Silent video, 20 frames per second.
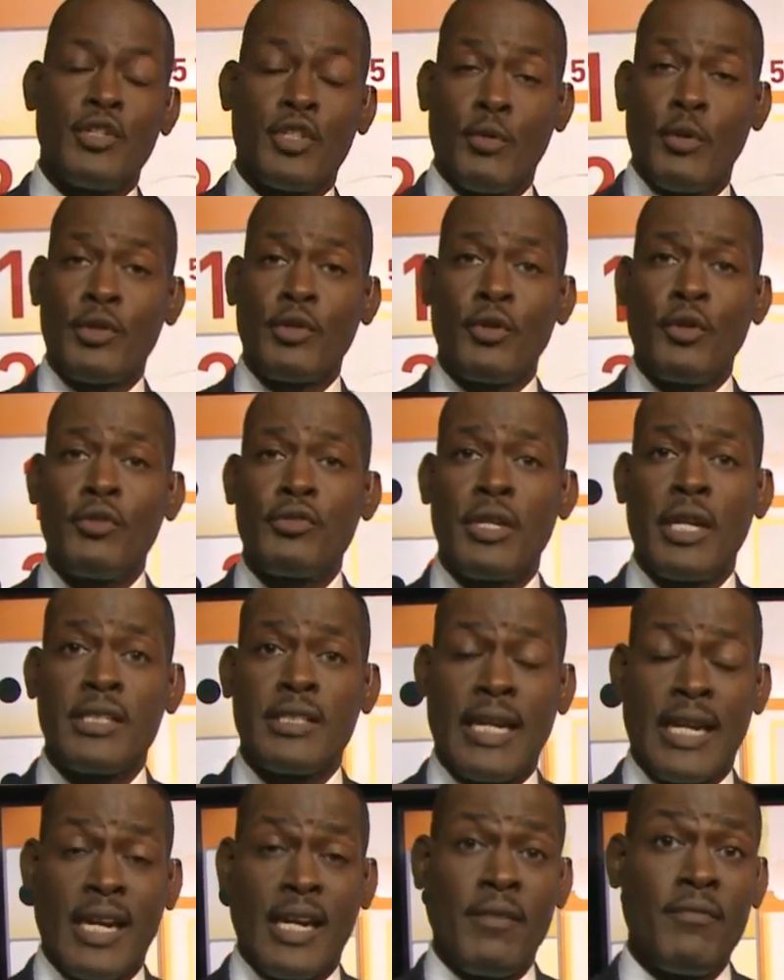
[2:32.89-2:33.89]
So what they're using is
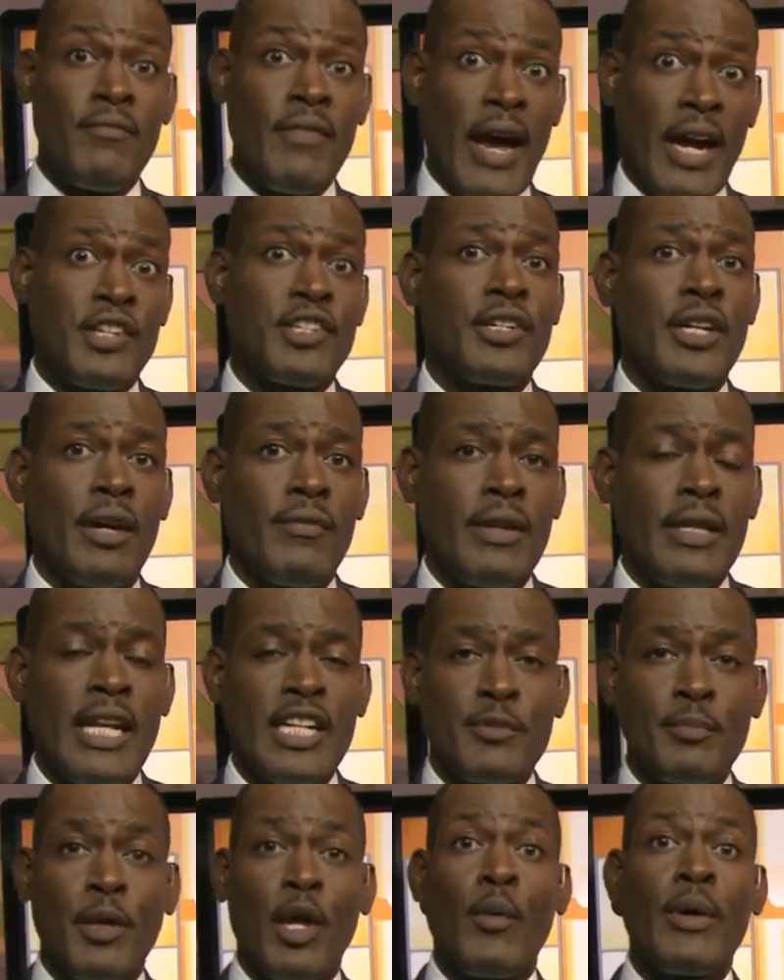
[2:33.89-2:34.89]
like a convection oven
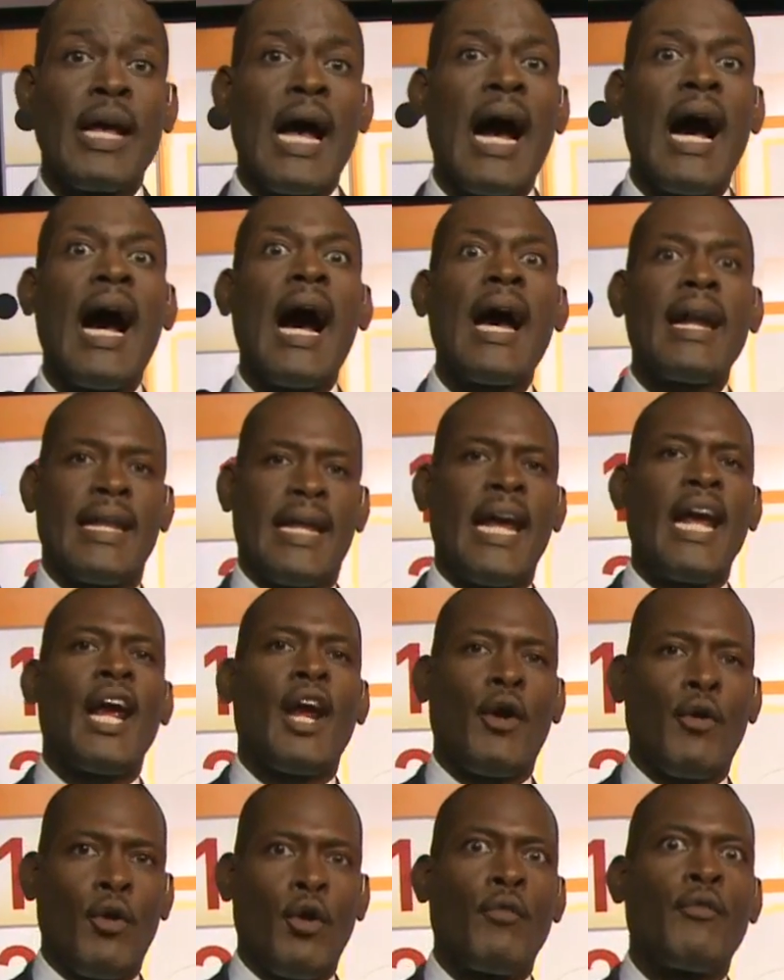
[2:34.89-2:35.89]
that's blowing hot
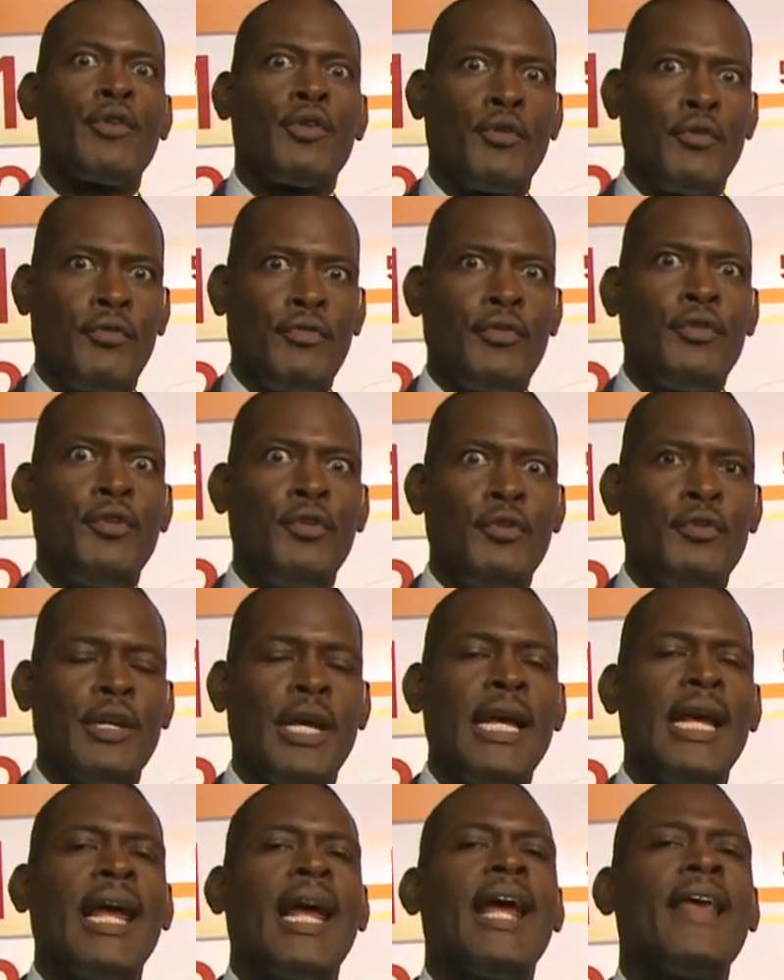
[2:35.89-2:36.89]
air over oh. your food,
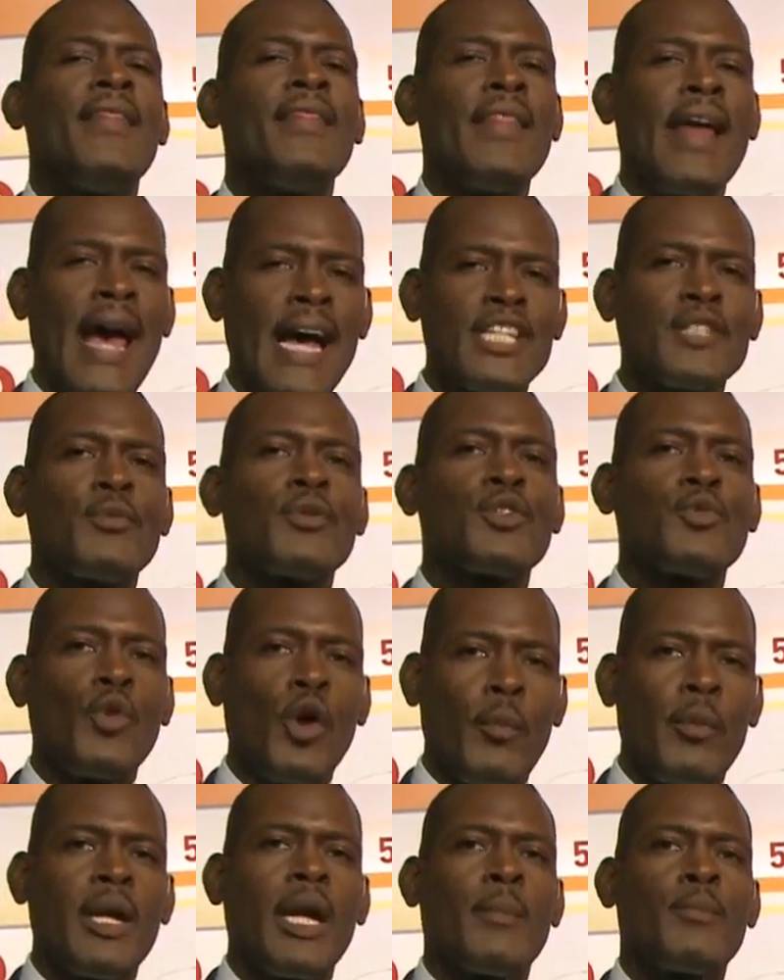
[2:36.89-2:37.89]
oh. and that's what's
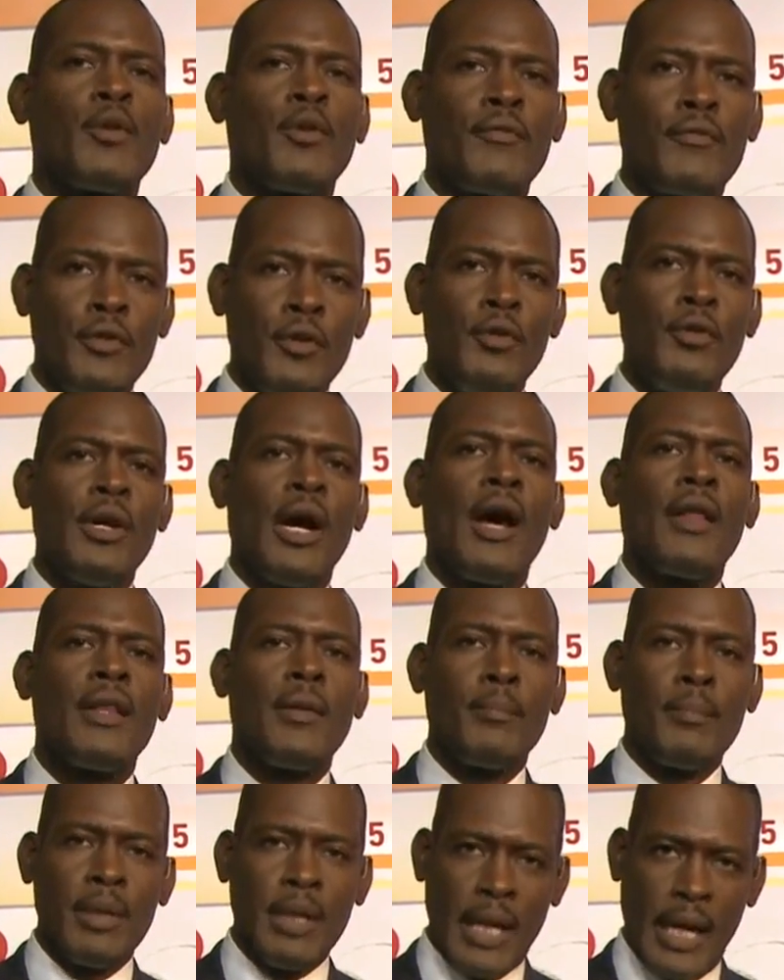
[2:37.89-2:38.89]
warming up your food on
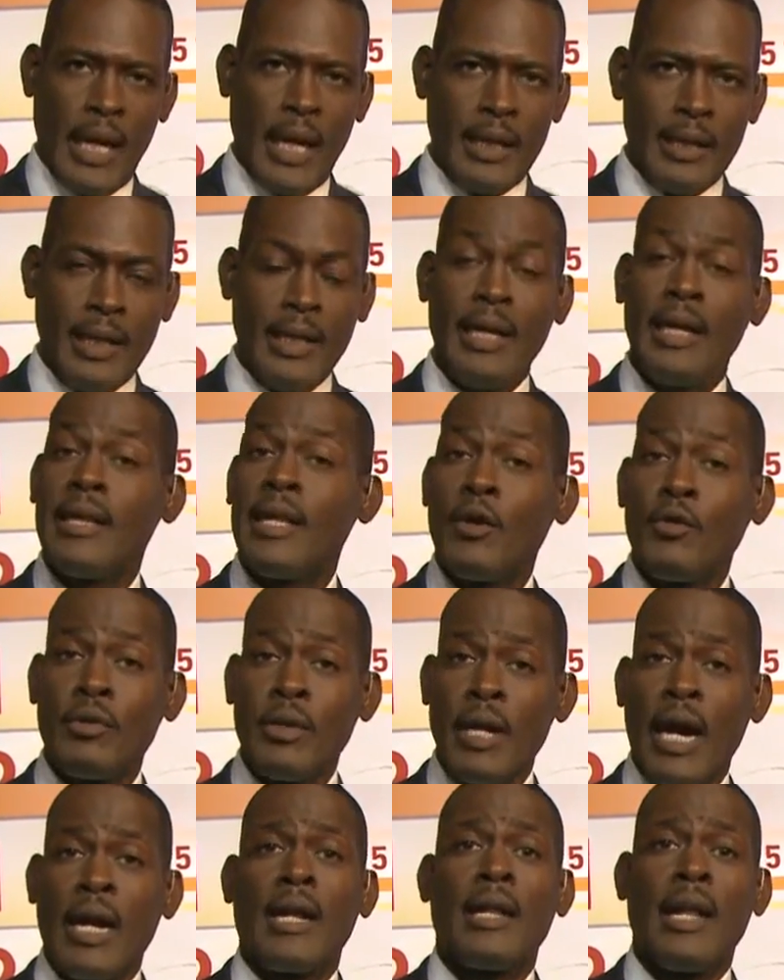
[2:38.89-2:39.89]
the plane. They're
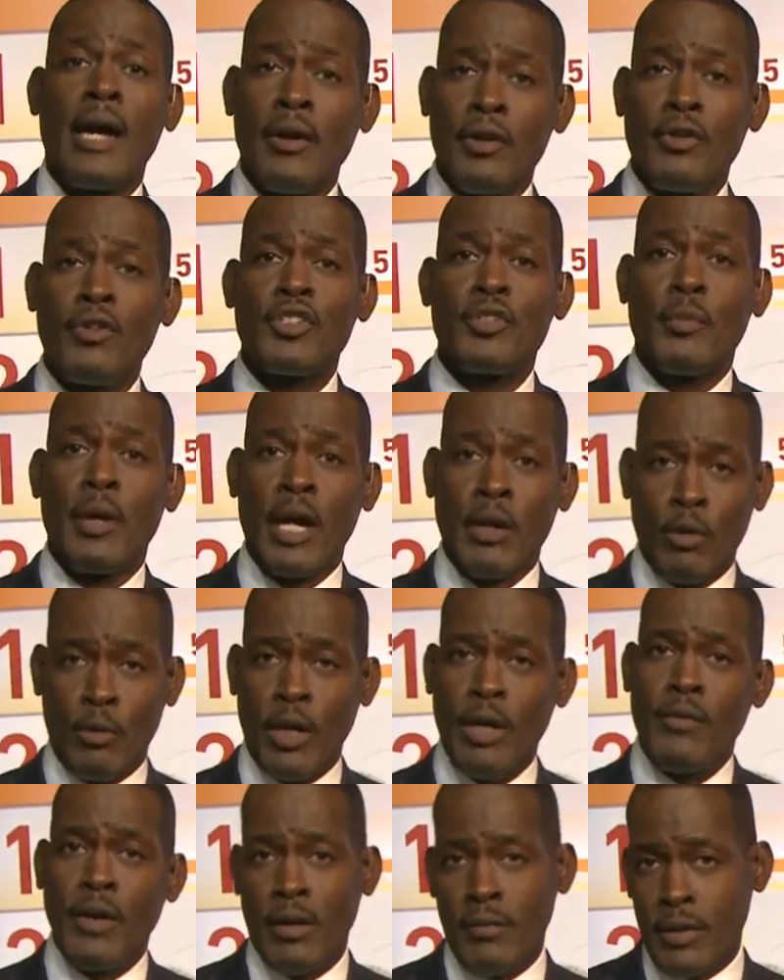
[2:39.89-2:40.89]
not allowed to use a
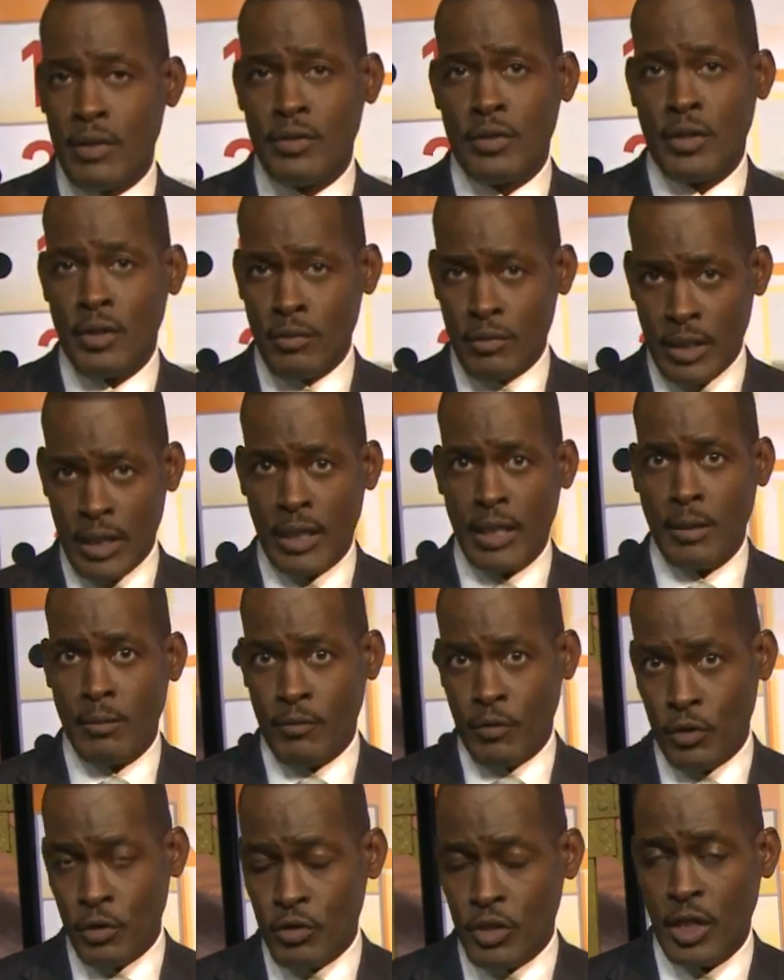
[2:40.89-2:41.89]
microwave oven, so don't yell at them
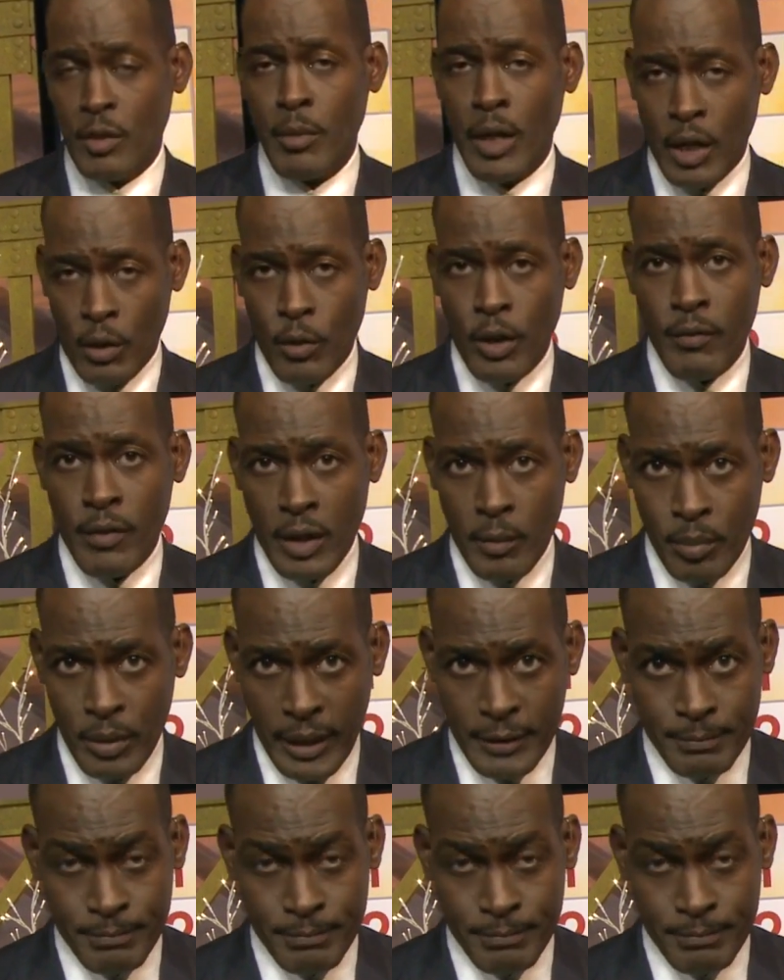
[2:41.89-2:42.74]
for using a microwave on a plane.